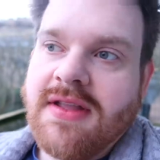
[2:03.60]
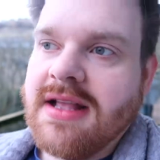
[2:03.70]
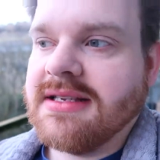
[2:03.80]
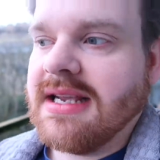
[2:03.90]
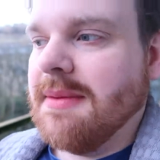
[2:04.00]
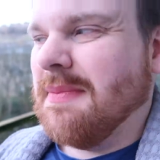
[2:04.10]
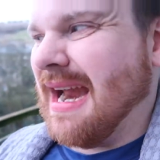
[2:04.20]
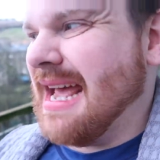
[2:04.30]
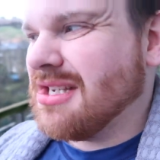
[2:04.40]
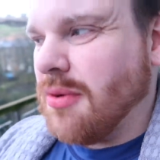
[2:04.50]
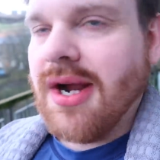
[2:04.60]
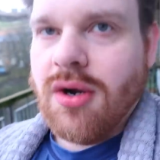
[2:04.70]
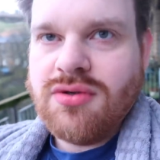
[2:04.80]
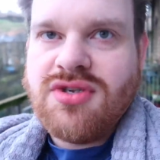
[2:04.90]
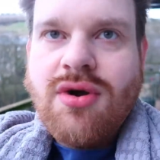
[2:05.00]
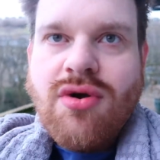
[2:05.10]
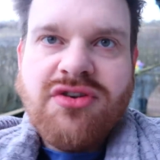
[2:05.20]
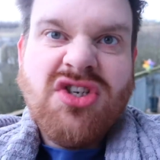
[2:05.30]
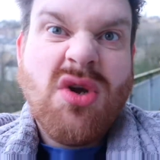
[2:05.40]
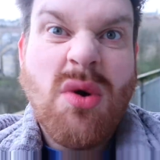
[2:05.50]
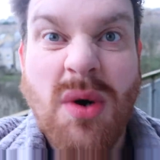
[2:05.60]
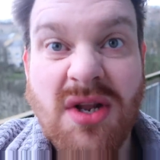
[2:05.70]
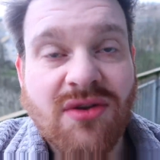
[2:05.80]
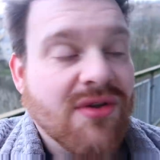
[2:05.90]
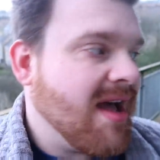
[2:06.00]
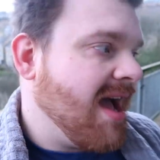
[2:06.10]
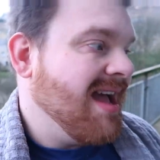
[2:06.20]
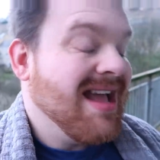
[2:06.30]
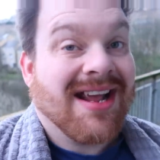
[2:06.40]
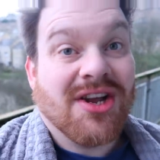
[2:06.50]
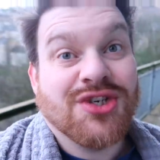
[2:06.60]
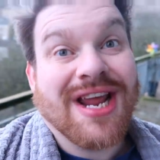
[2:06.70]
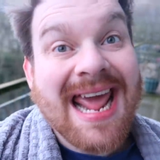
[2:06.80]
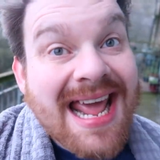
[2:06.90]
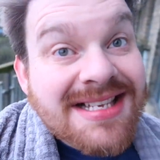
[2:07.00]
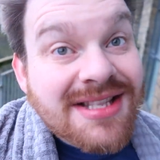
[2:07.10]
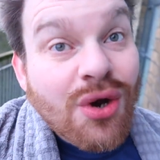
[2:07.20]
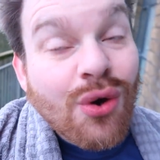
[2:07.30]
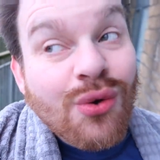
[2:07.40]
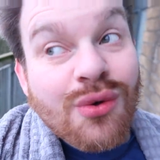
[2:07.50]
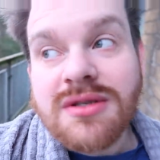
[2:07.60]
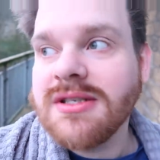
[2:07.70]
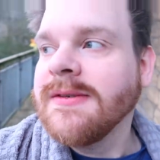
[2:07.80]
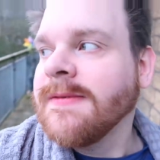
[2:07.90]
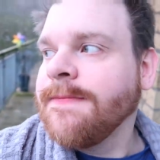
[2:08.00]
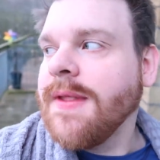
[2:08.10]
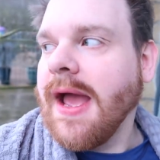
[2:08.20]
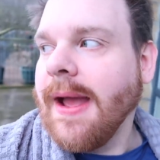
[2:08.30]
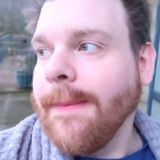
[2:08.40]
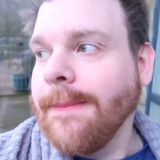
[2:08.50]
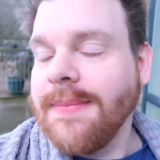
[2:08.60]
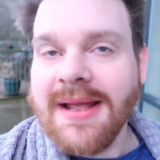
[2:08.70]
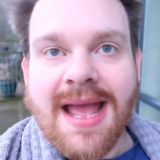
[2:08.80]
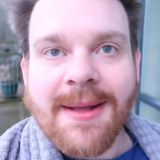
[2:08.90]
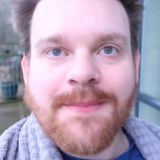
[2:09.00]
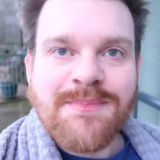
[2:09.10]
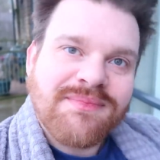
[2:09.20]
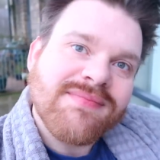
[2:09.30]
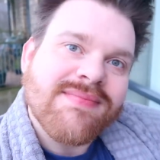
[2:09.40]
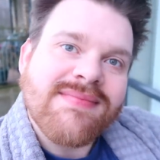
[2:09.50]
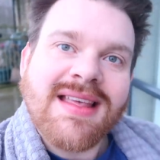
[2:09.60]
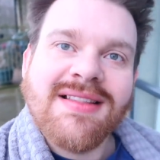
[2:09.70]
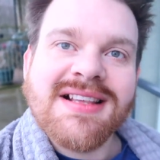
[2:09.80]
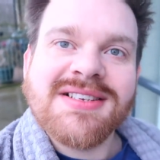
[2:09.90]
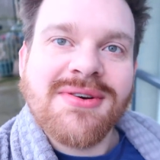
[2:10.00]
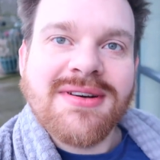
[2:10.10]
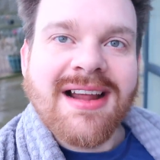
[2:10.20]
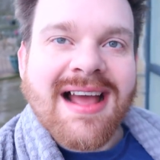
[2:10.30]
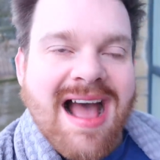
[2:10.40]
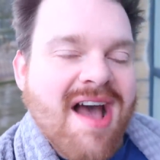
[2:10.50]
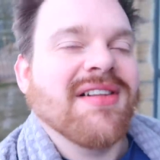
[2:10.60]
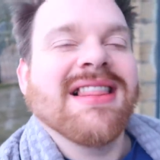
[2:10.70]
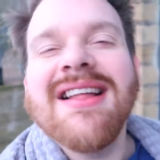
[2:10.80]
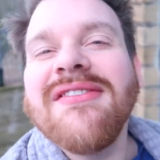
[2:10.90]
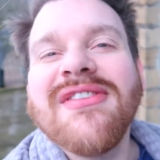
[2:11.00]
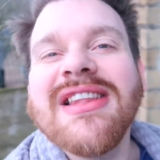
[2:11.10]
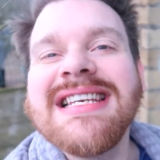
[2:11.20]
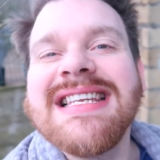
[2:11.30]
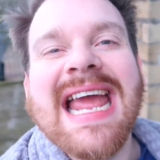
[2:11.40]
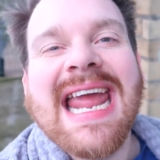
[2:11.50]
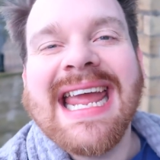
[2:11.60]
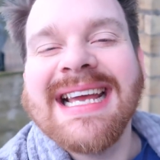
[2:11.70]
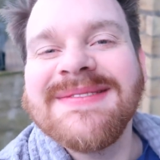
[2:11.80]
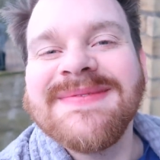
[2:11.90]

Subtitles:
on the inside, but it is quite cold, so I don't know if she's gonna wanna do that because she hates the cold. But yeah, let's go and have a lovely day.